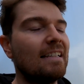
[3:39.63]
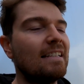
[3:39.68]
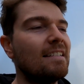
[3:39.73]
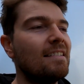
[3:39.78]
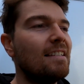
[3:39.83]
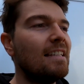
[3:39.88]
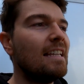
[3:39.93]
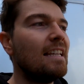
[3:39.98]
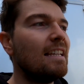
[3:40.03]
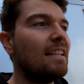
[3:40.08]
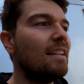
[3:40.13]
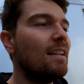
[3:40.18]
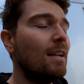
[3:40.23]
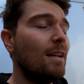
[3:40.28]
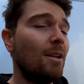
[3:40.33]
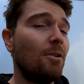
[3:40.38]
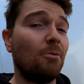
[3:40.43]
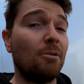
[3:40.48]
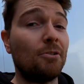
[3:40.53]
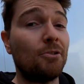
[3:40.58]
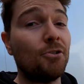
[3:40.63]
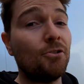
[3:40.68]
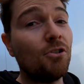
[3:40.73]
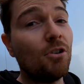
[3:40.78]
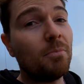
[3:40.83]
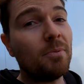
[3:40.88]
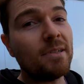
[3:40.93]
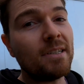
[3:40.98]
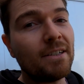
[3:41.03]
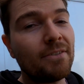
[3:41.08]
indeed with two
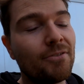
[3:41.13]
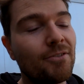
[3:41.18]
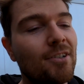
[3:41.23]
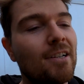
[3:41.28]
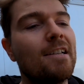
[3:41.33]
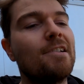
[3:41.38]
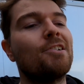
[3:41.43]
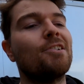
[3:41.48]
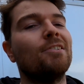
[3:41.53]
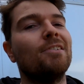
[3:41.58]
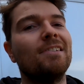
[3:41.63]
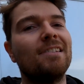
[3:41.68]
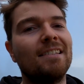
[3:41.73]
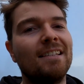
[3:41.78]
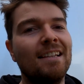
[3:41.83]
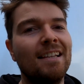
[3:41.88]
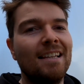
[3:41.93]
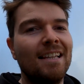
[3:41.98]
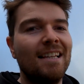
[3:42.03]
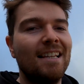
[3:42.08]
open differentials